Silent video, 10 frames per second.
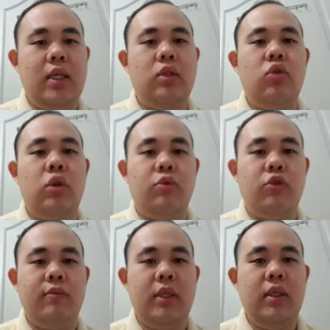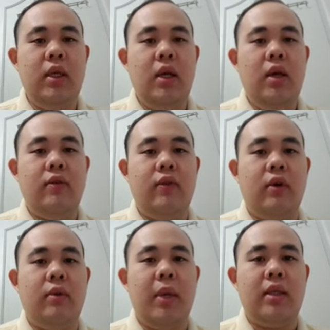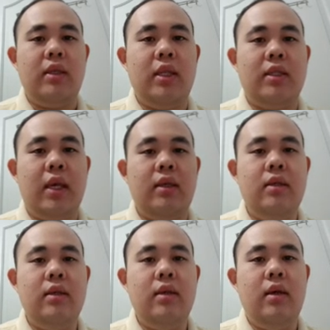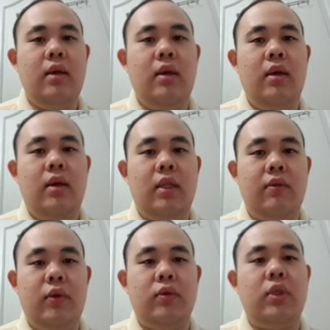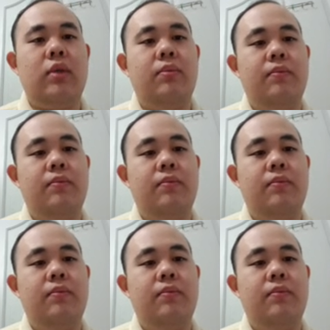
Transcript: into improvement for a better design in the future.